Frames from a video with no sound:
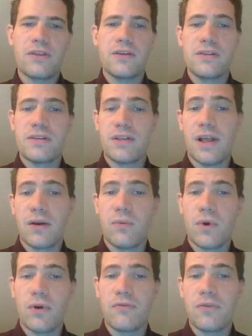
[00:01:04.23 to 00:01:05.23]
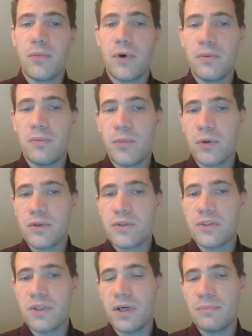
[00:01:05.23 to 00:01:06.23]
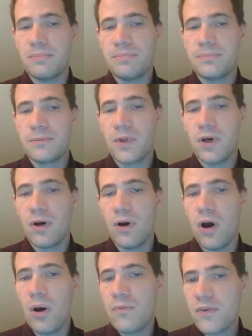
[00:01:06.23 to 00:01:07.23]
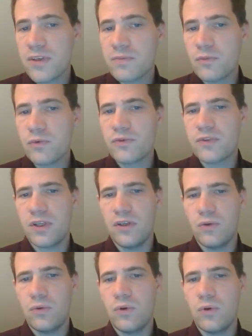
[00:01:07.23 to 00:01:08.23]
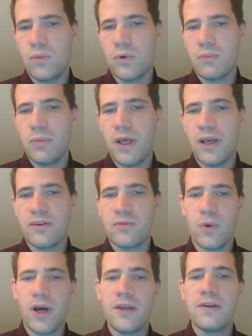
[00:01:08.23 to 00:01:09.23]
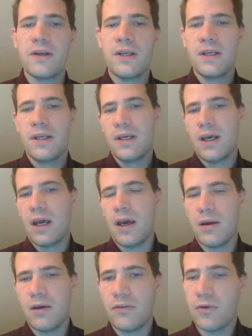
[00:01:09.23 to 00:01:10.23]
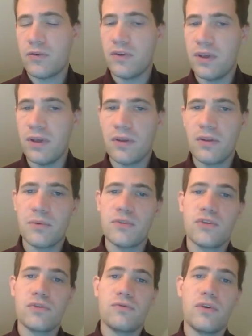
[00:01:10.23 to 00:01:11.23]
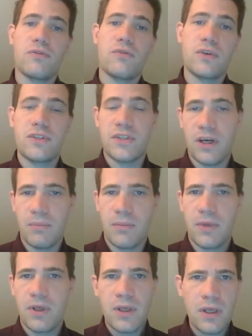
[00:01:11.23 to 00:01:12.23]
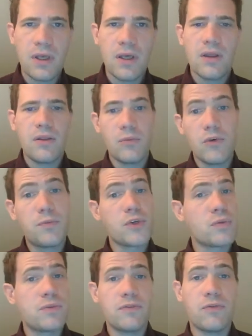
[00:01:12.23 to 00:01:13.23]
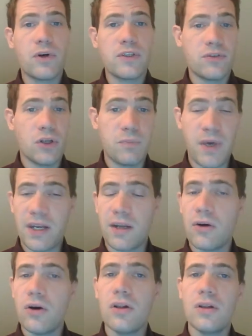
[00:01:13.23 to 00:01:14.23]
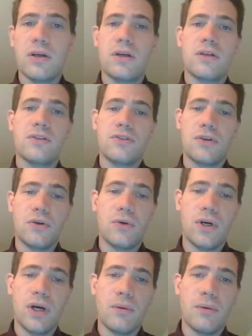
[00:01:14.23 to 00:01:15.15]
this is like one of the most obvious moves that you would play as white if you see the position for the first time. The move bishop c4 is not bad at all. So